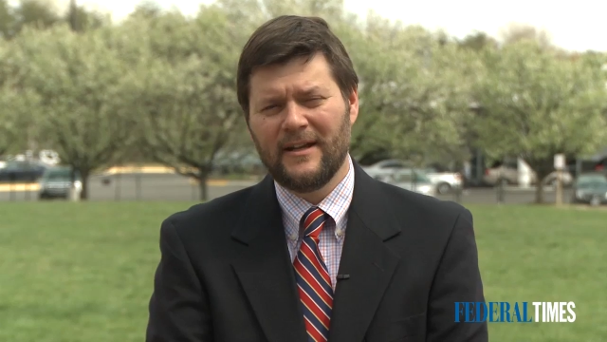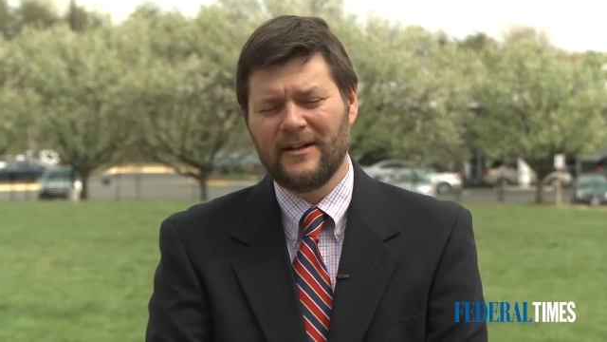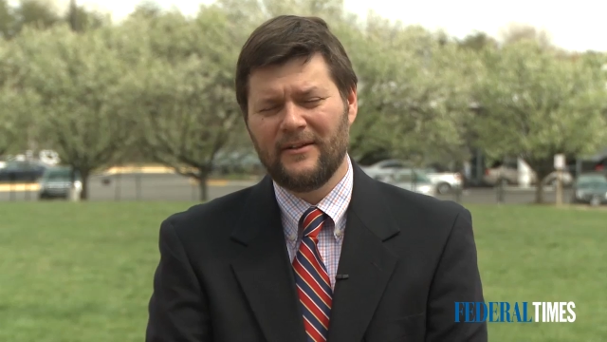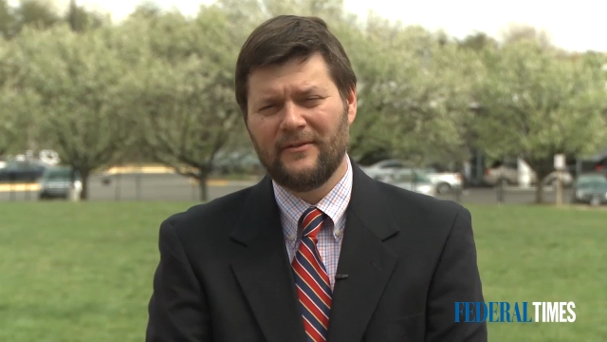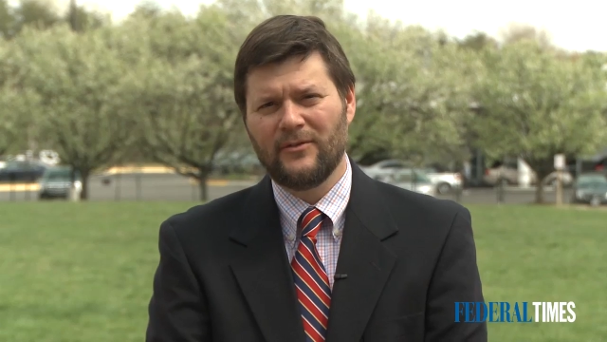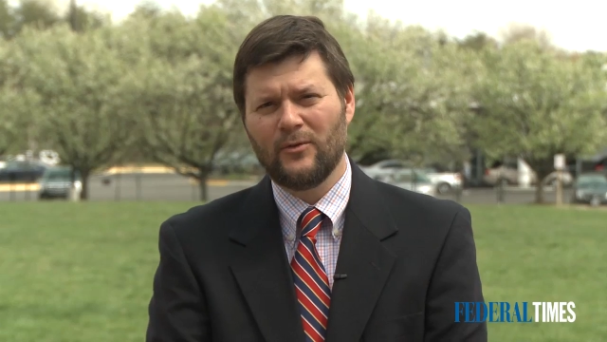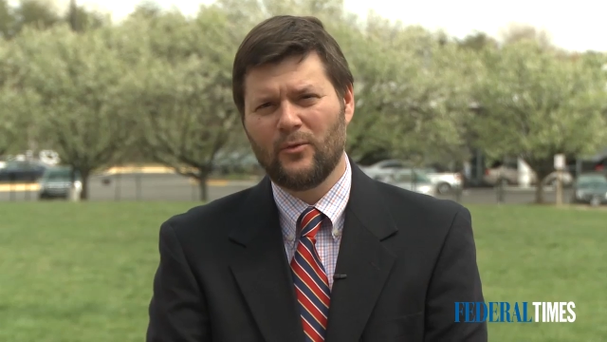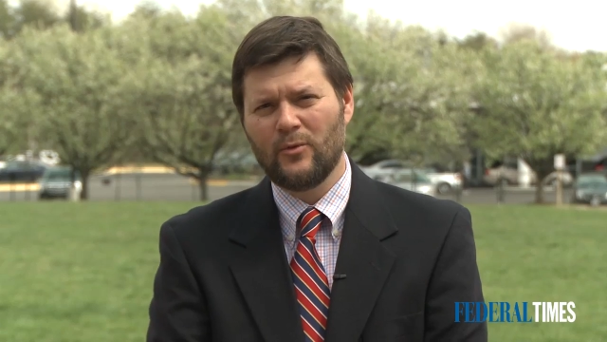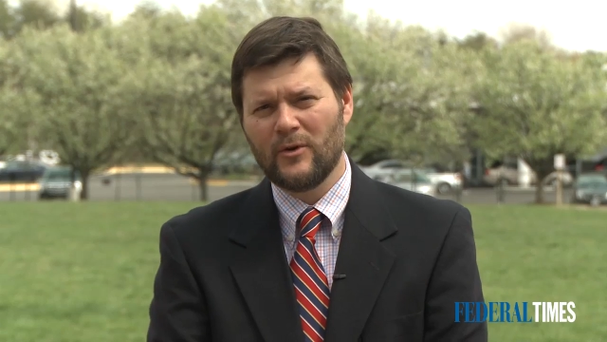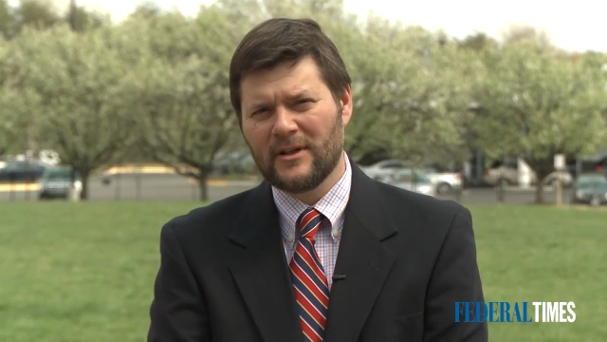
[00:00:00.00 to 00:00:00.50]
and
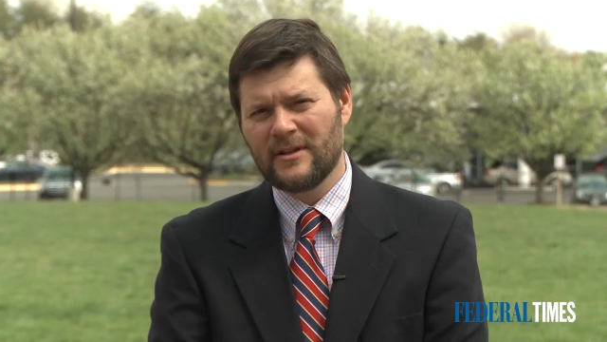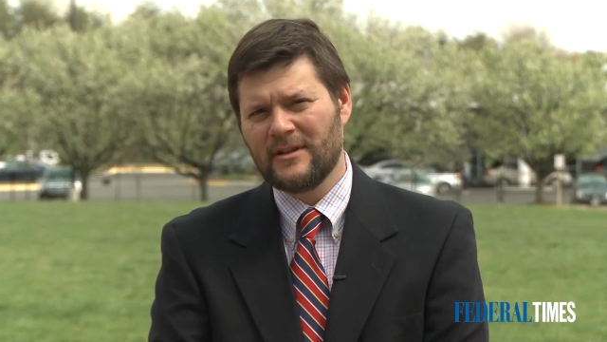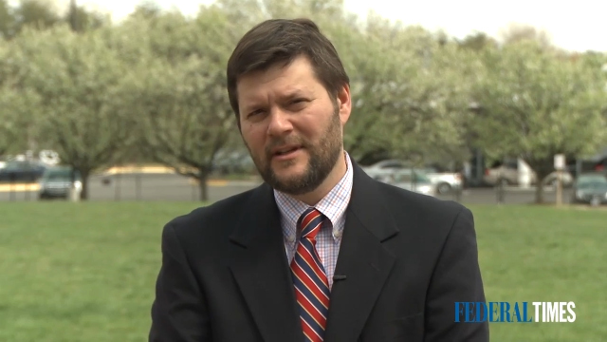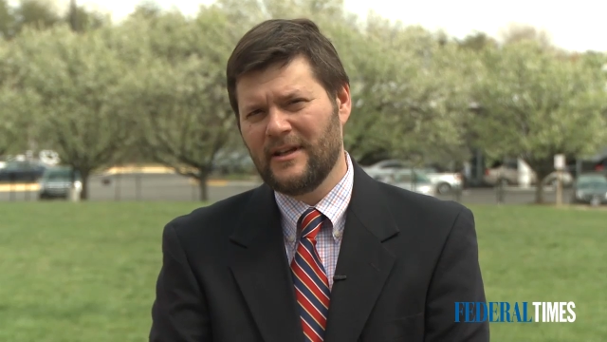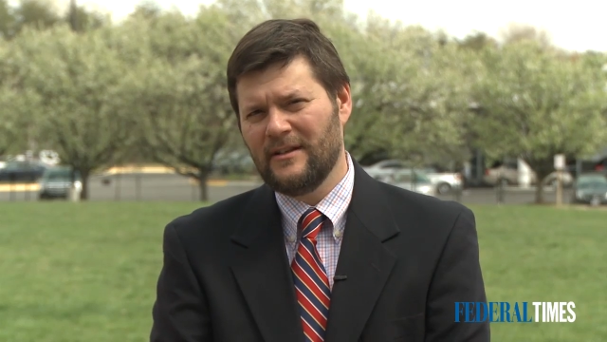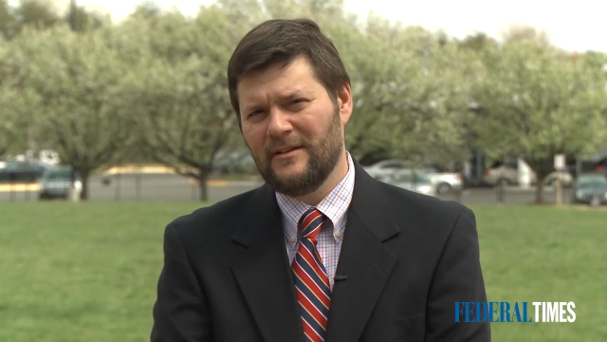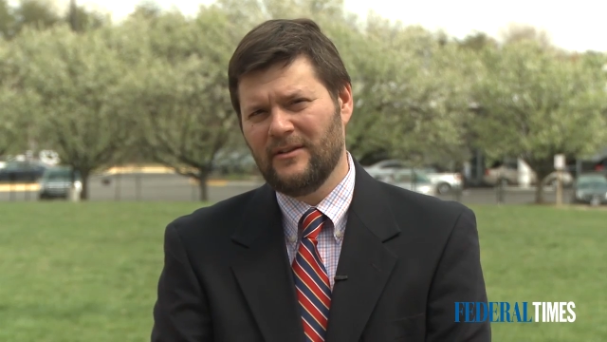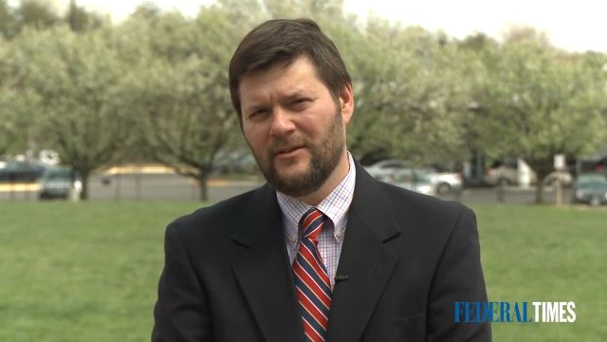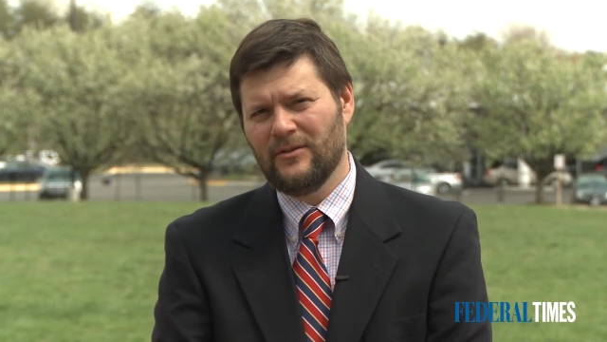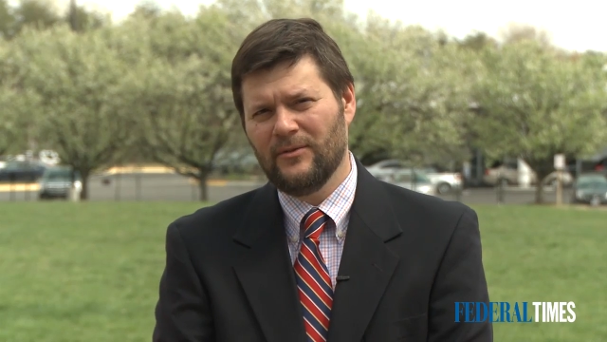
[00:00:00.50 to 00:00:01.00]
of the work
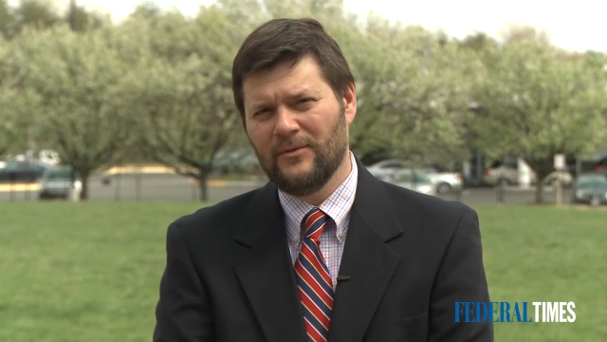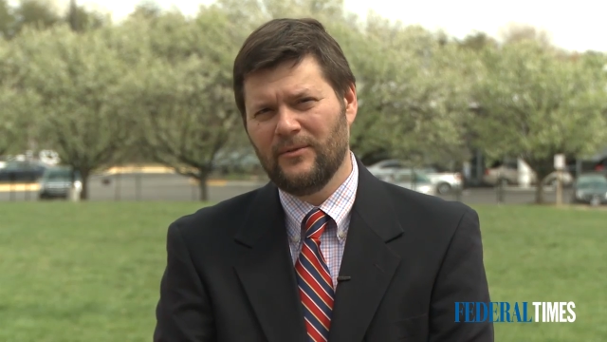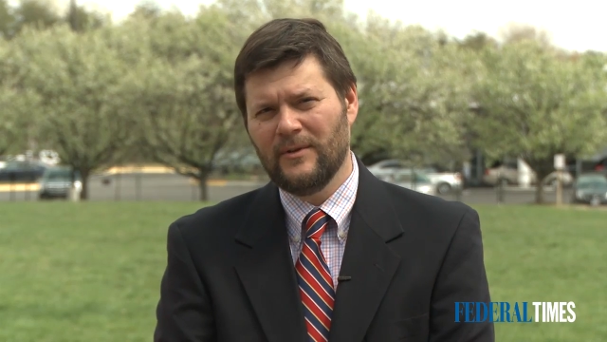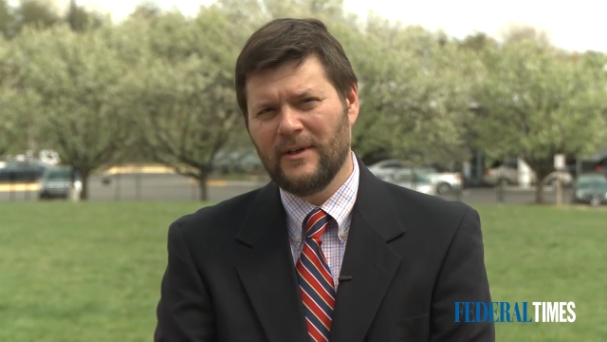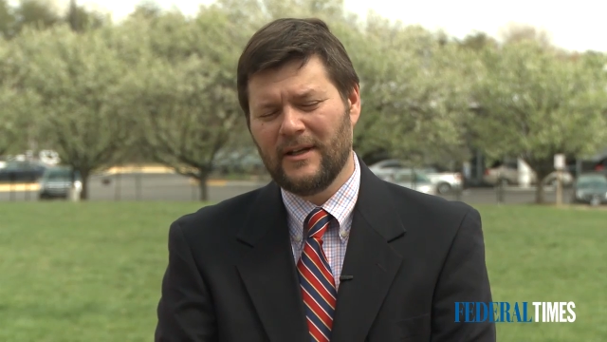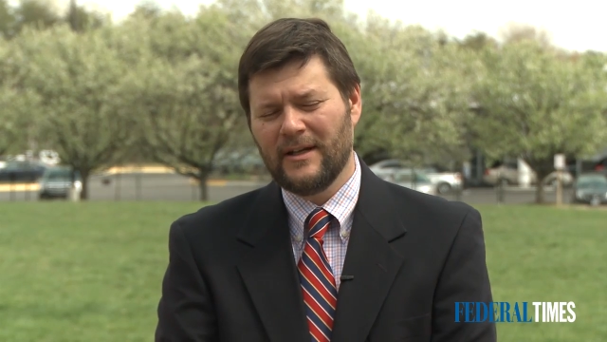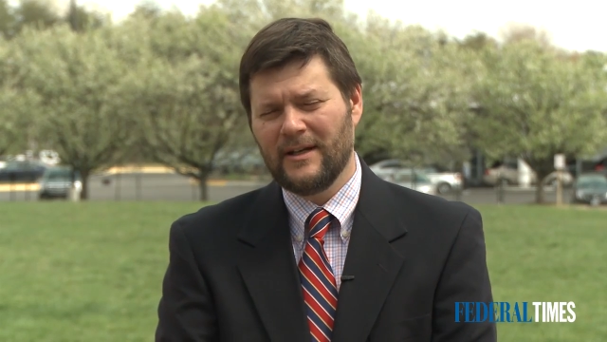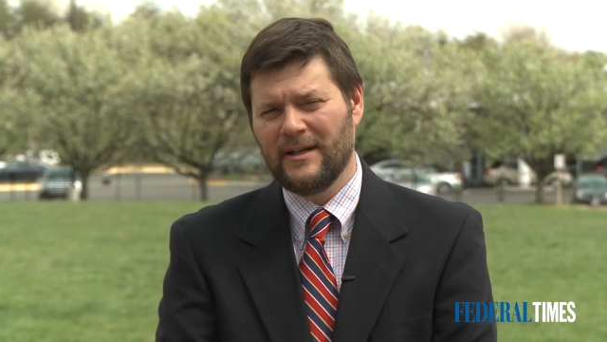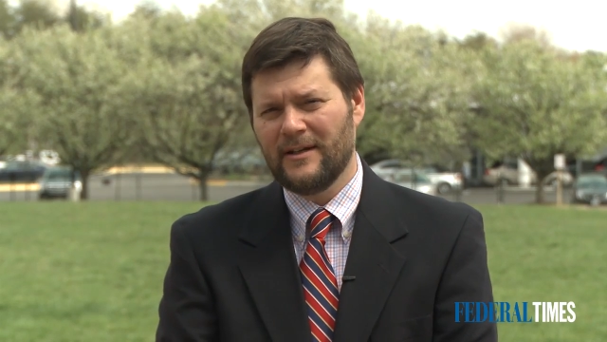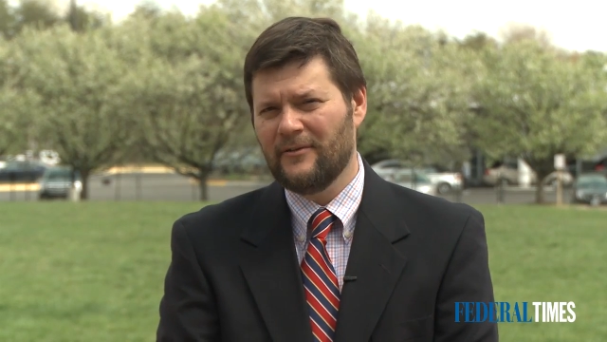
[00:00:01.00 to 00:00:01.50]
they do
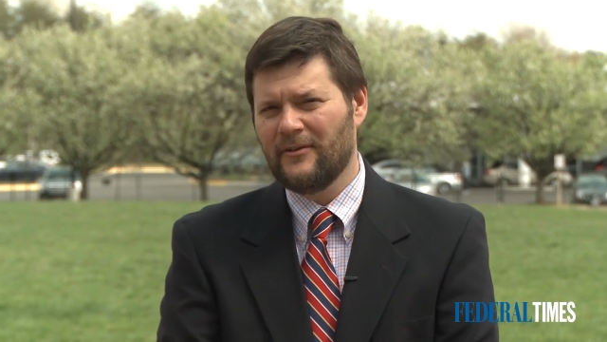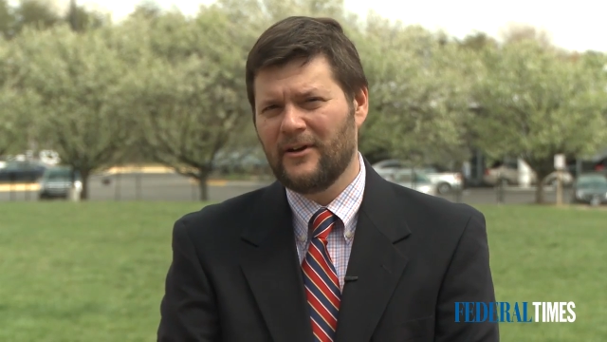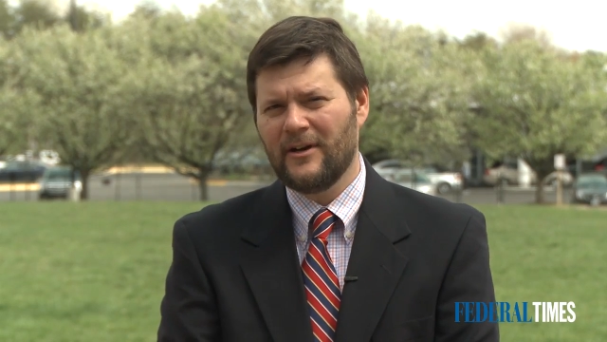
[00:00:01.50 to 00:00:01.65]
and of